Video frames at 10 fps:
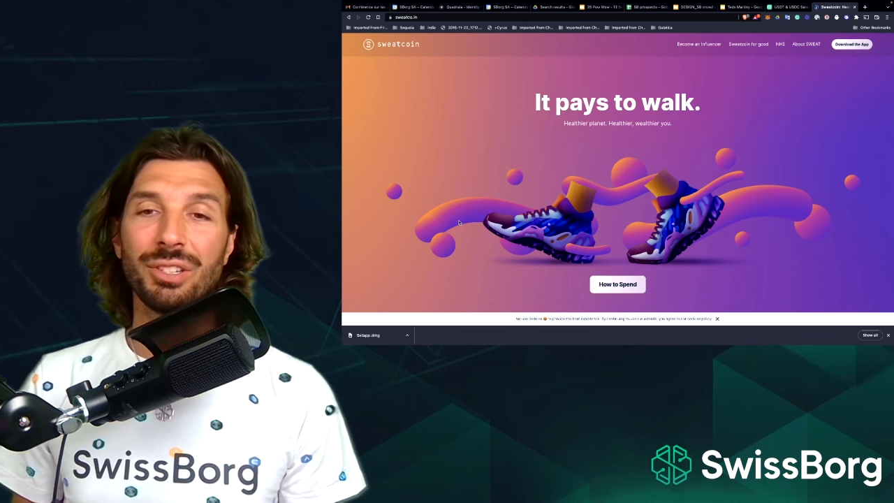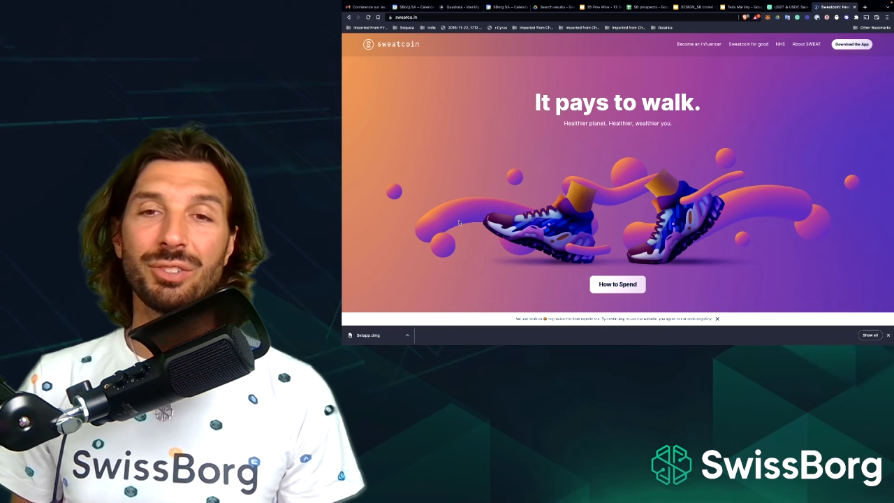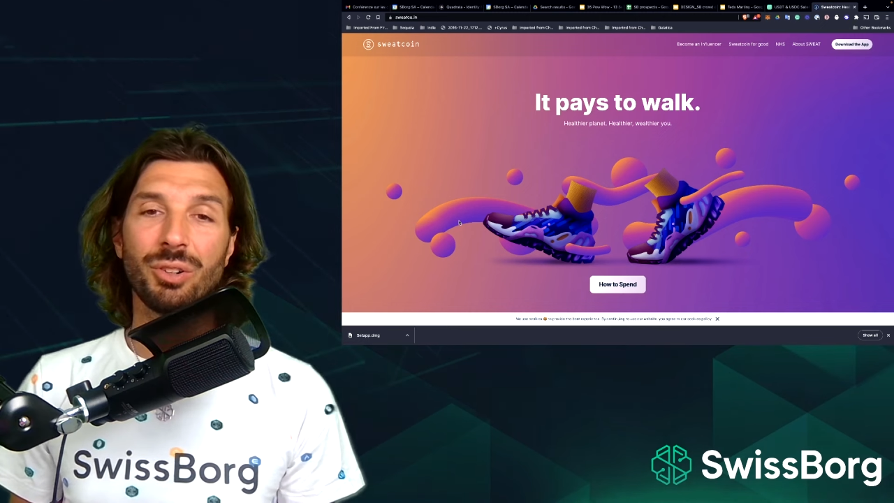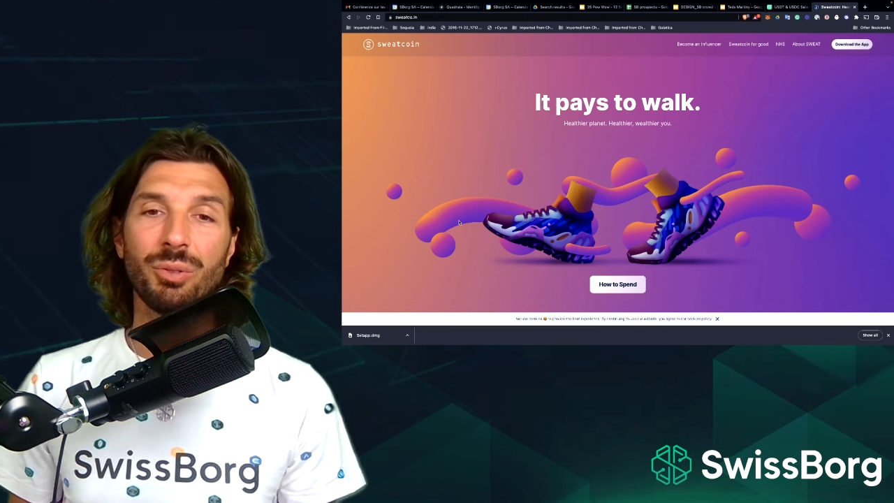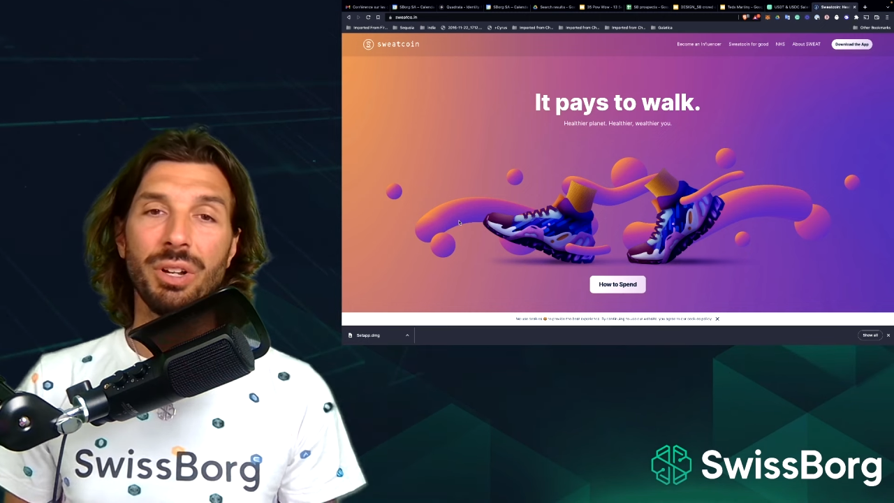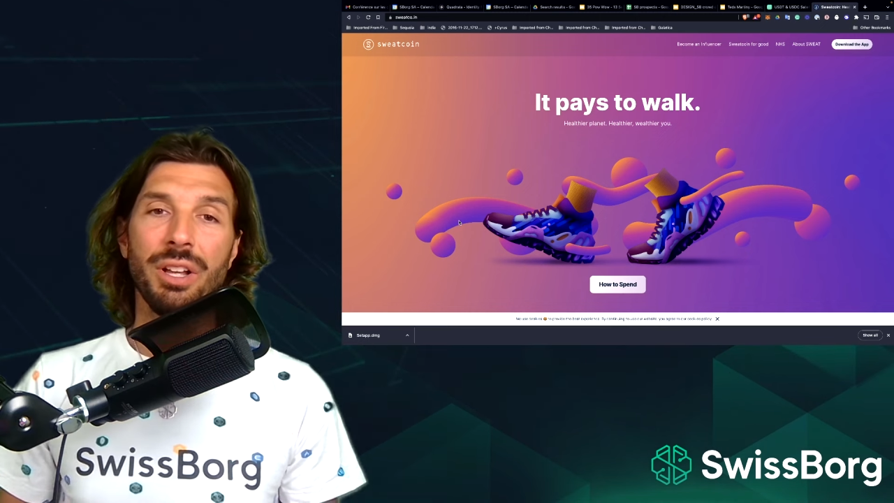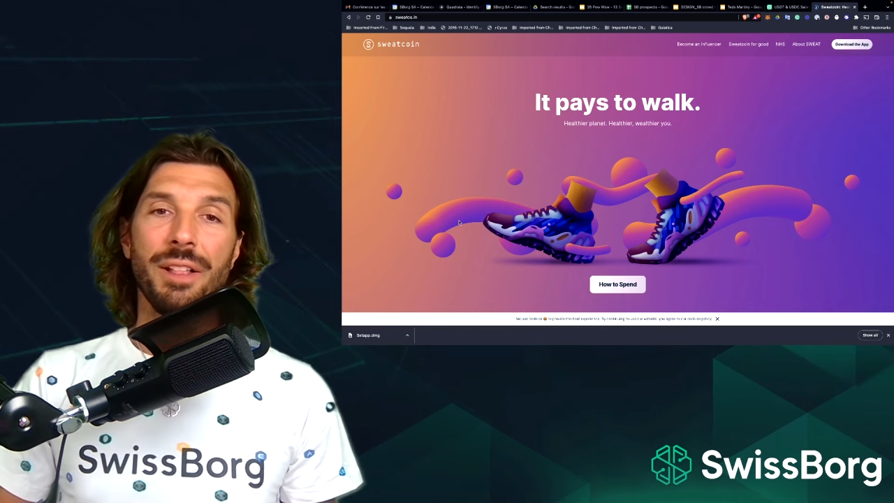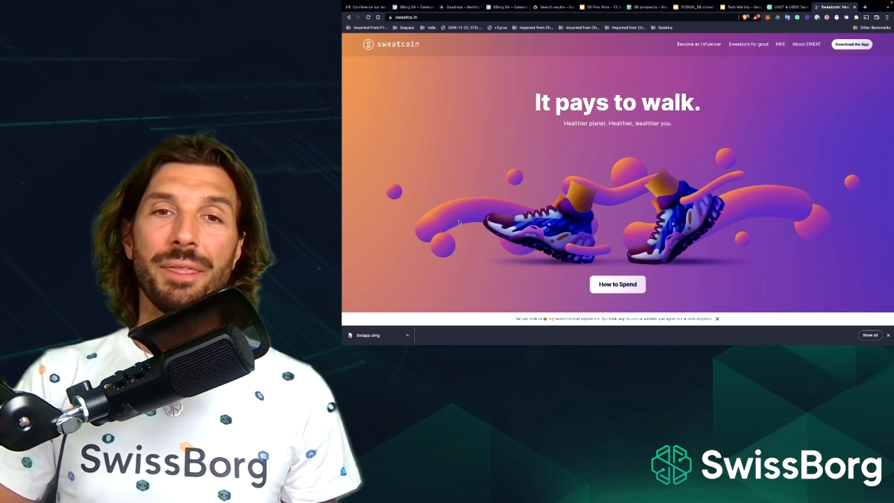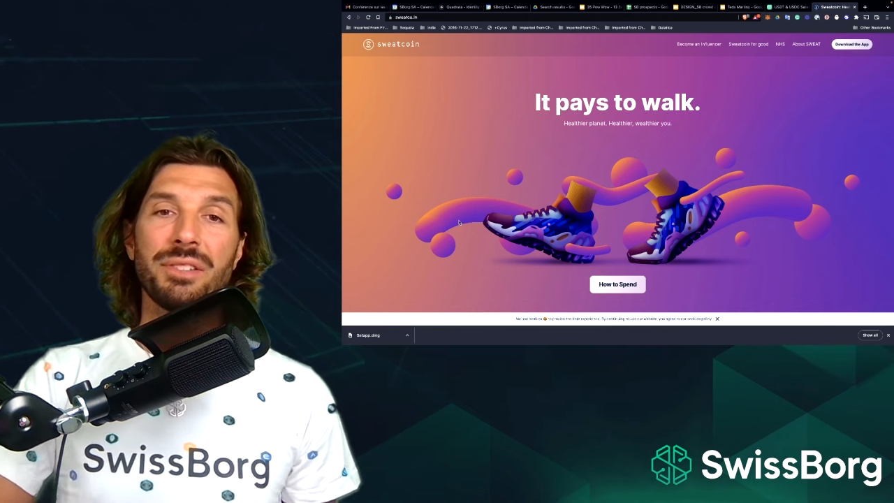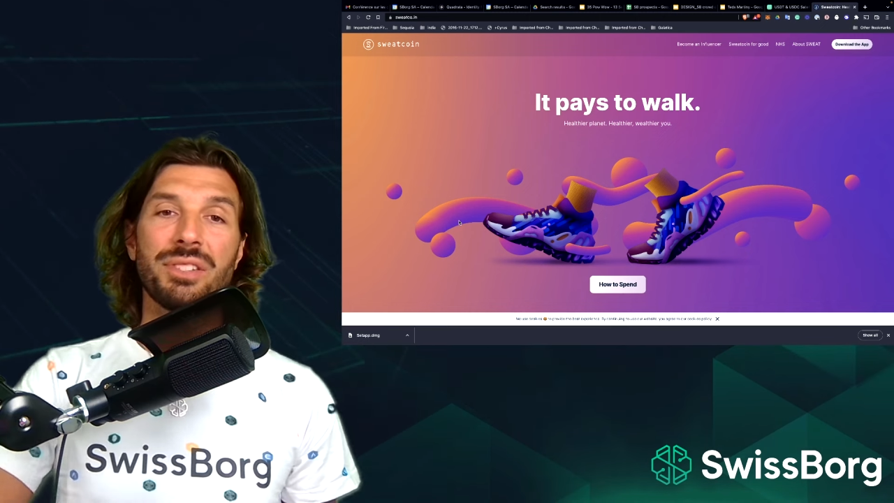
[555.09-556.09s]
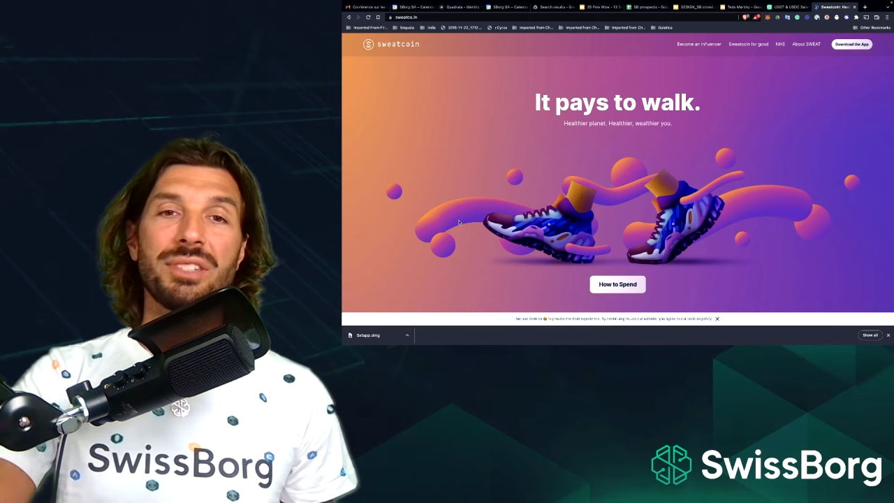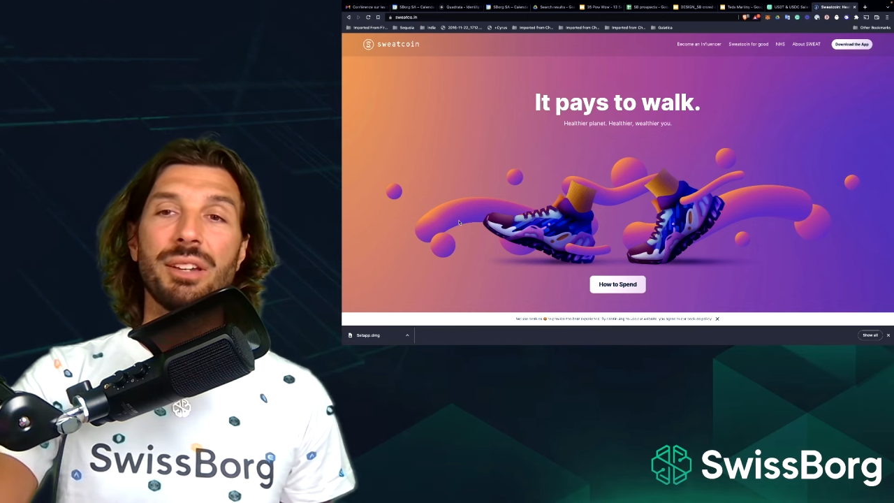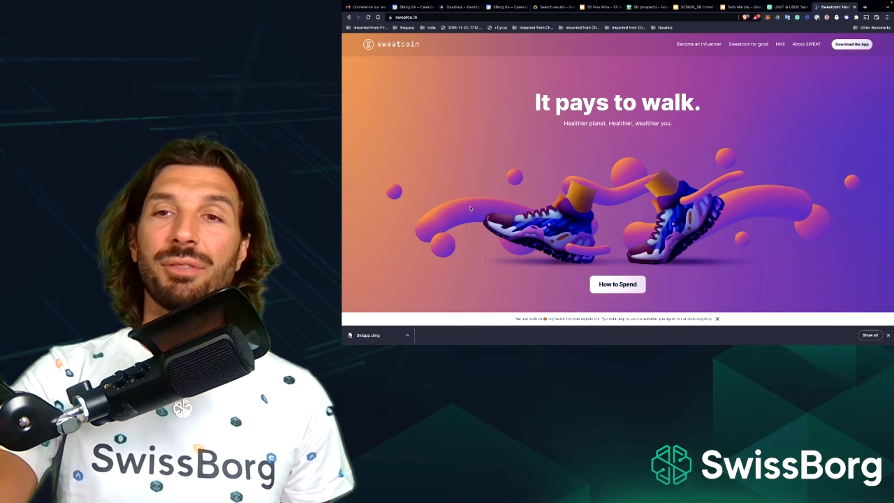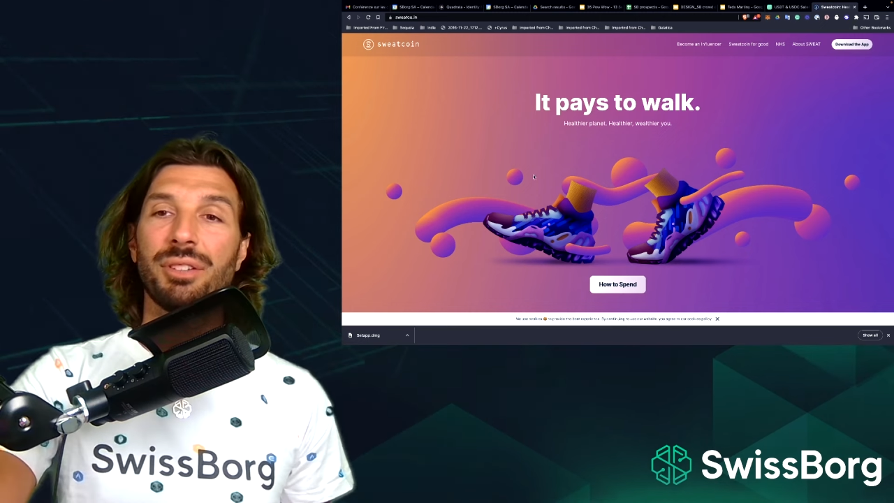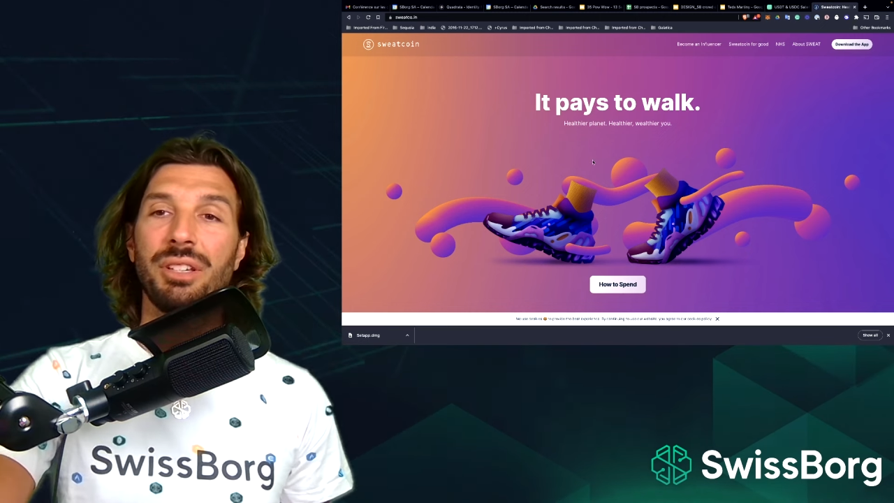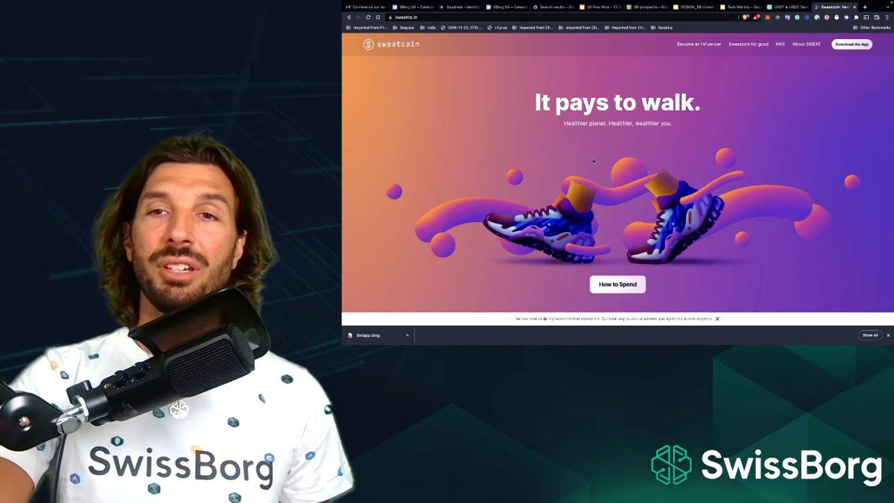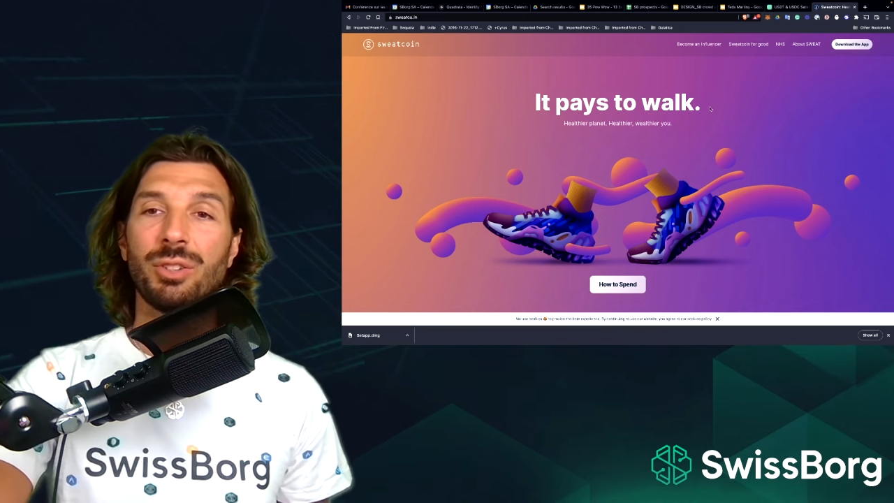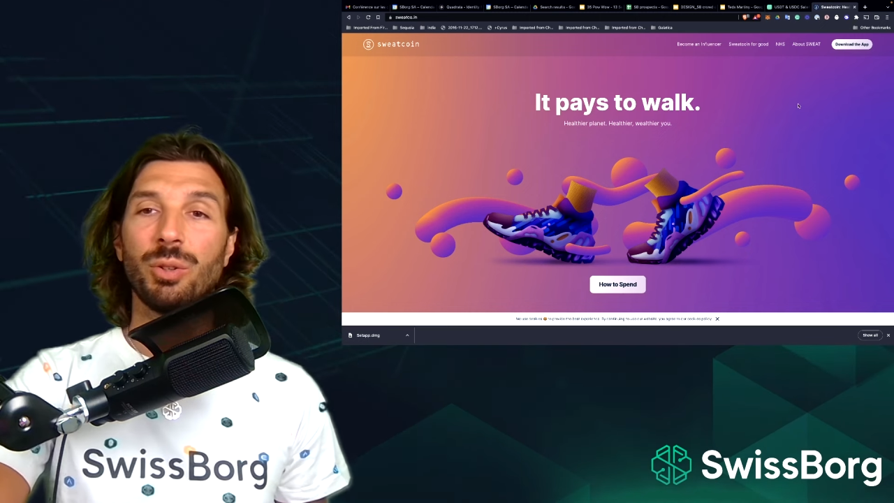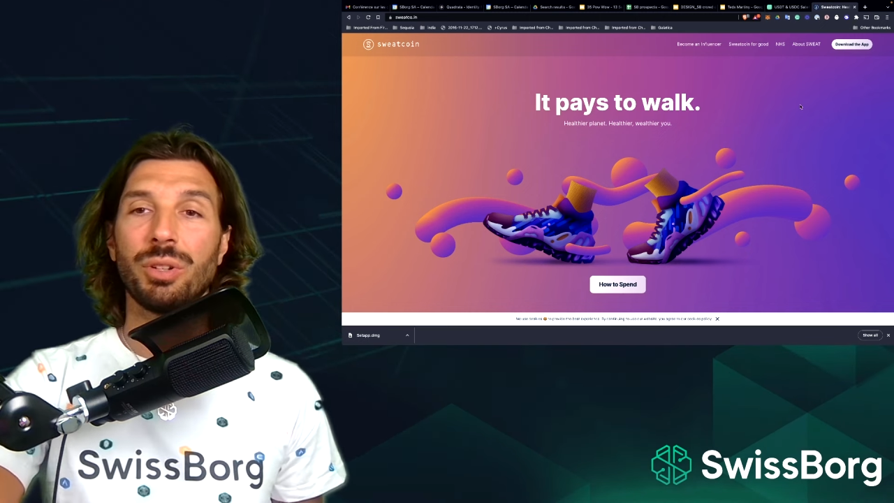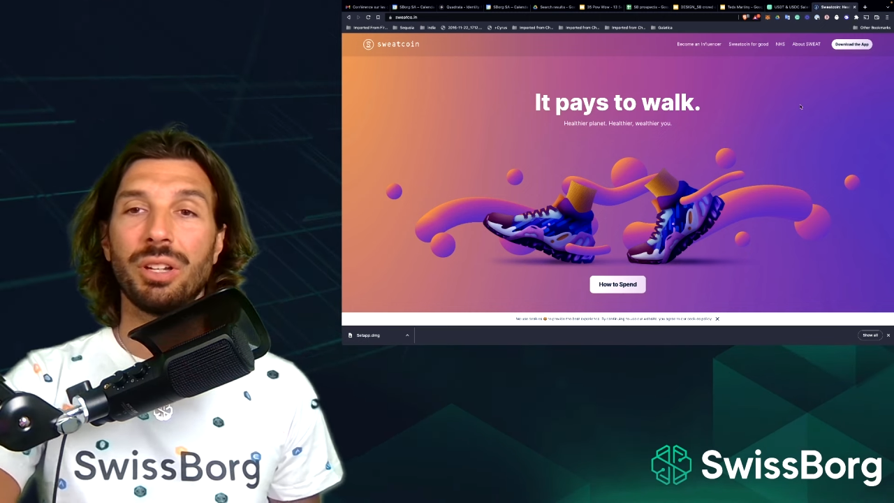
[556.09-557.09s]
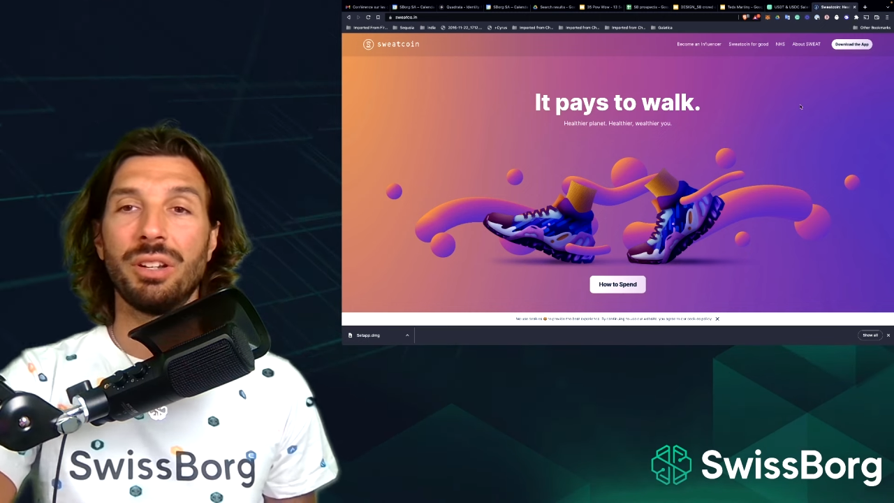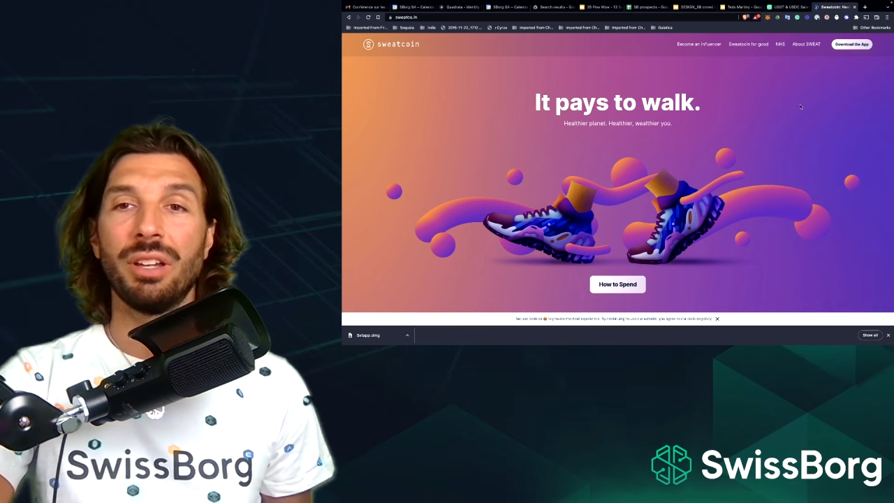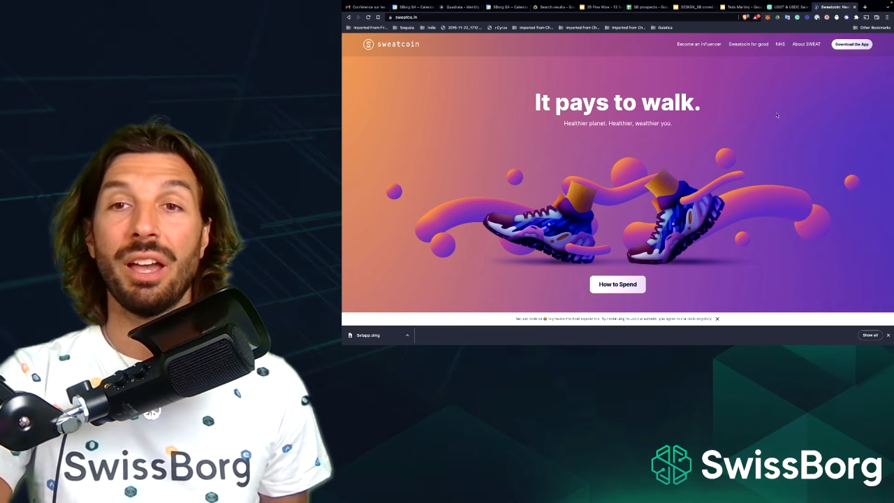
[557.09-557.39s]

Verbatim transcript: So this is definitely a token